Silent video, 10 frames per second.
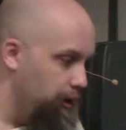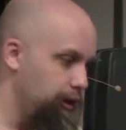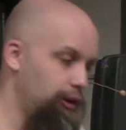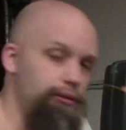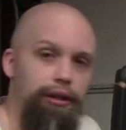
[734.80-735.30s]

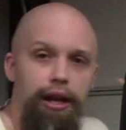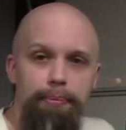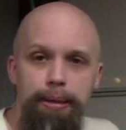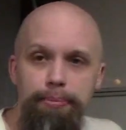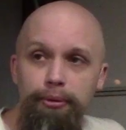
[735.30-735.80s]
You know, a lot of
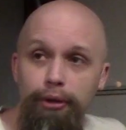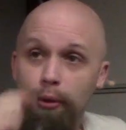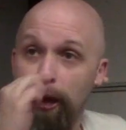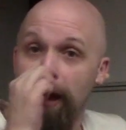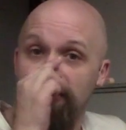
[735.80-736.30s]
people
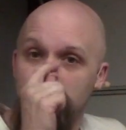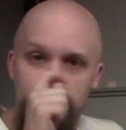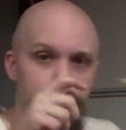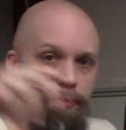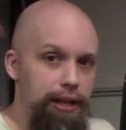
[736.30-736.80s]
don't have those
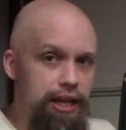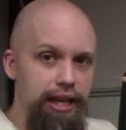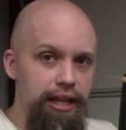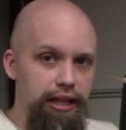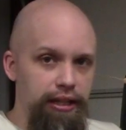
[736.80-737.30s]

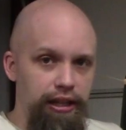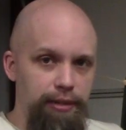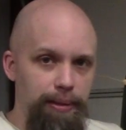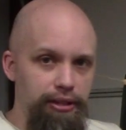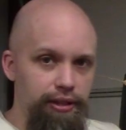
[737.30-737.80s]
big,
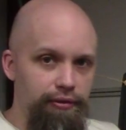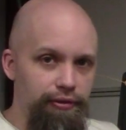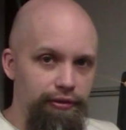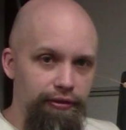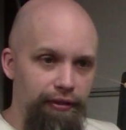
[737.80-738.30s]
expensive,
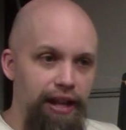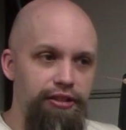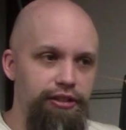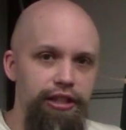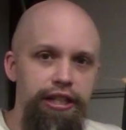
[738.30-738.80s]

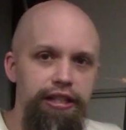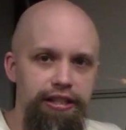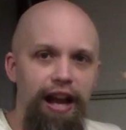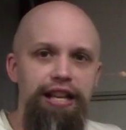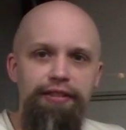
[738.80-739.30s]
fancy
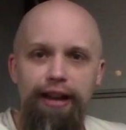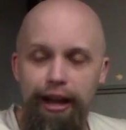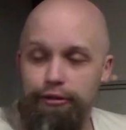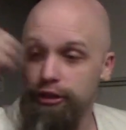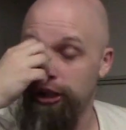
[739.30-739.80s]
size of a
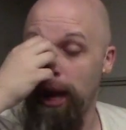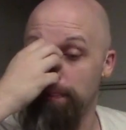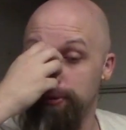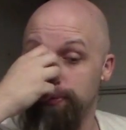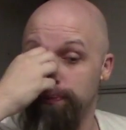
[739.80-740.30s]
house
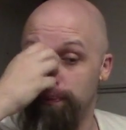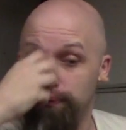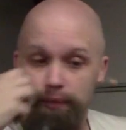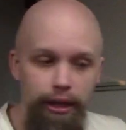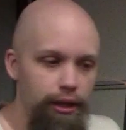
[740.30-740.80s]
shops.
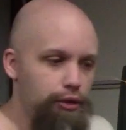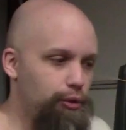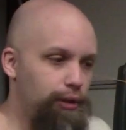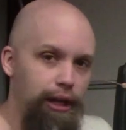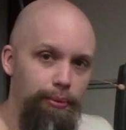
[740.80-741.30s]

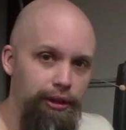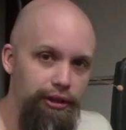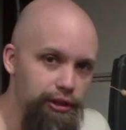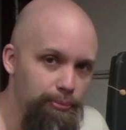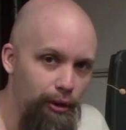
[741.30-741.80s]
So they gotta work in
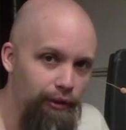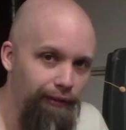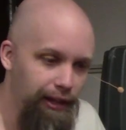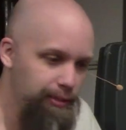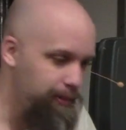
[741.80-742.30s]
a small,
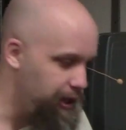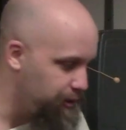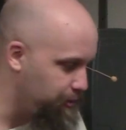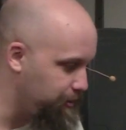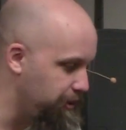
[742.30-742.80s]
confined
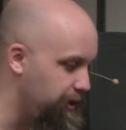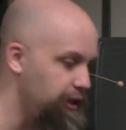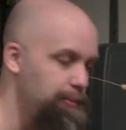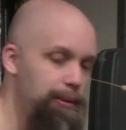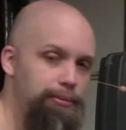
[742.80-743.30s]
space, which means they
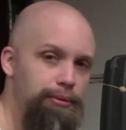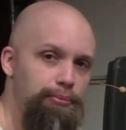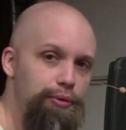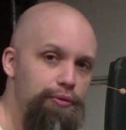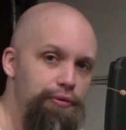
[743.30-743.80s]
need to be able to
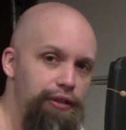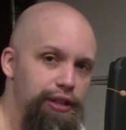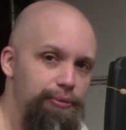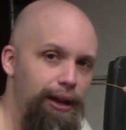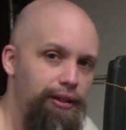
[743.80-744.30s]
move
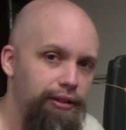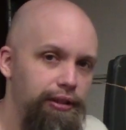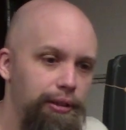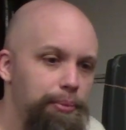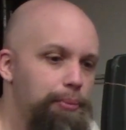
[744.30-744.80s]
things around a
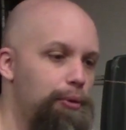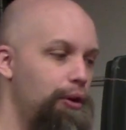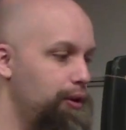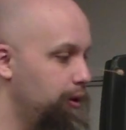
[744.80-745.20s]
little bit more.